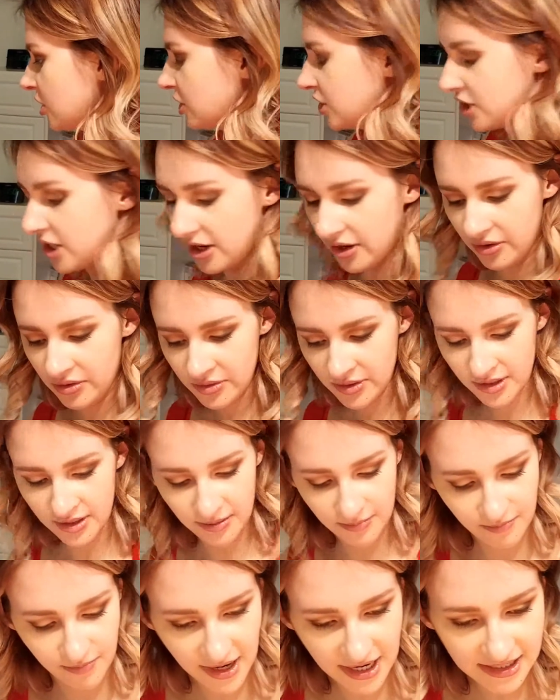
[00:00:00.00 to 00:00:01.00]
So
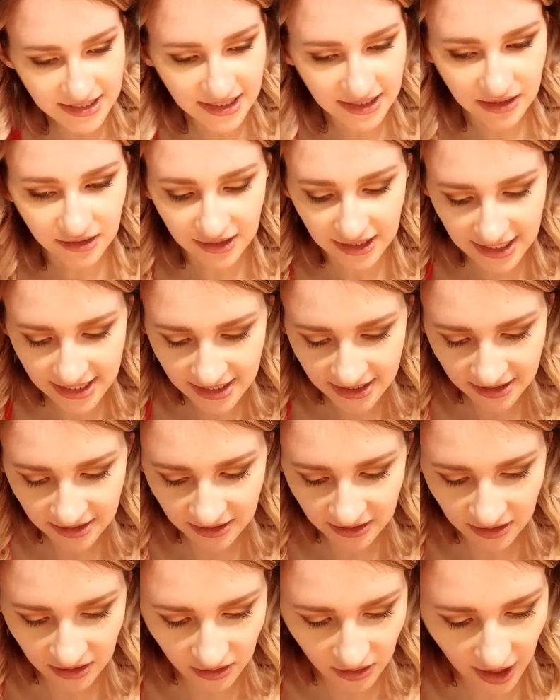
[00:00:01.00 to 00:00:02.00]
basically,
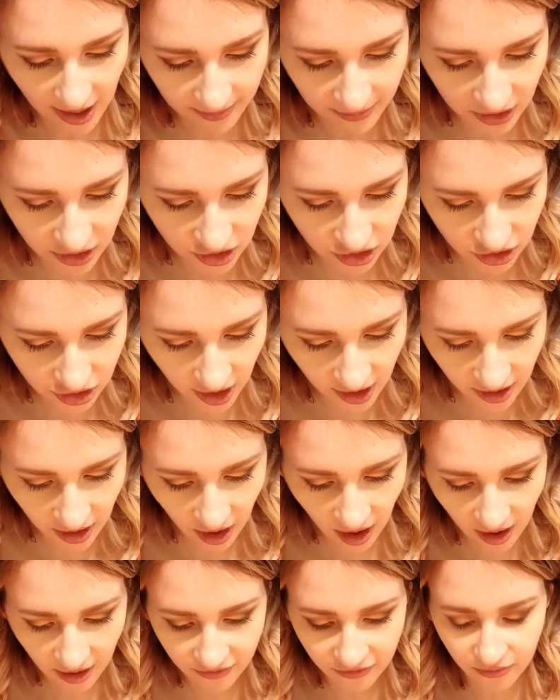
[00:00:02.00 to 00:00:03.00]
I'm gonna
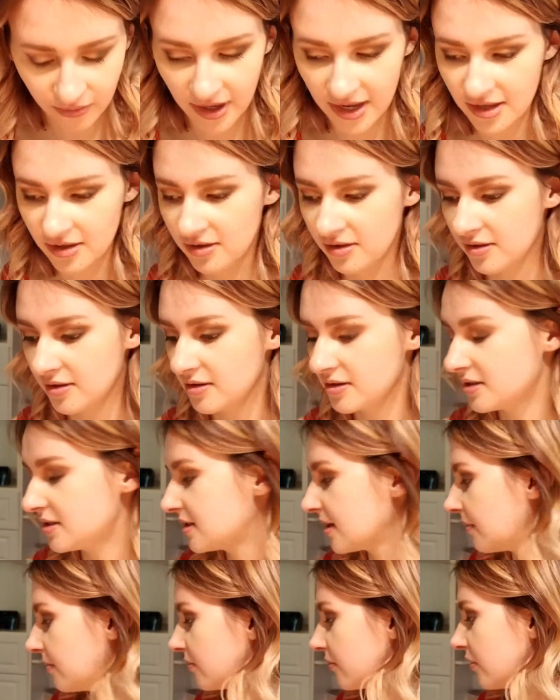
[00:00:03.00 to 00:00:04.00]
start off with
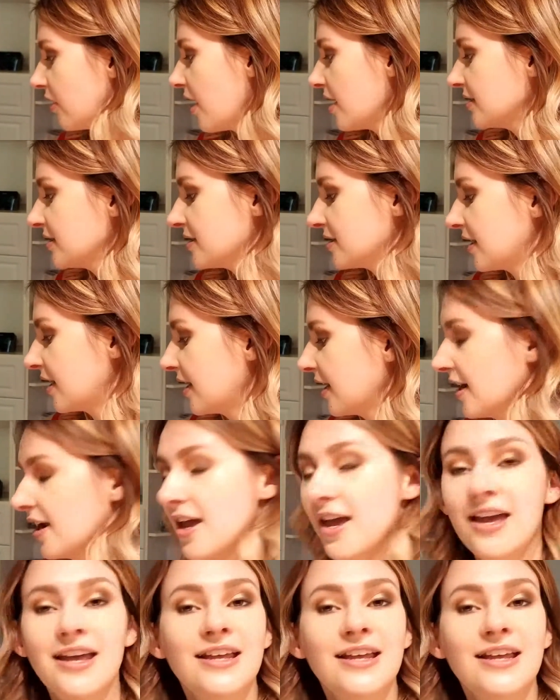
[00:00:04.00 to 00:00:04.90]
some bronzer.